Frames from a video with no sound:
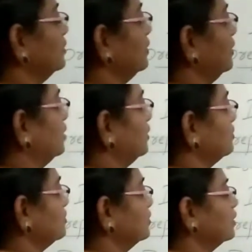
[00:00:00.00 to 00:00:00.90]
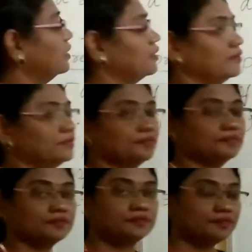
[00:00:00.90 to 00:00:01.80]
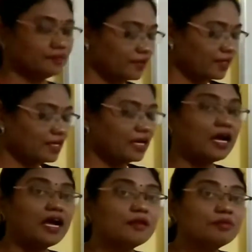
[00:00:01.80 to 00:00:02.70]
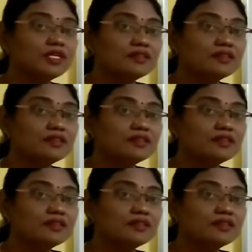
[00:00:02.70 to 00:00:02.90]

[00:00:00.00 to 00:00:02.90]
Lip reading: Yes, in. I'm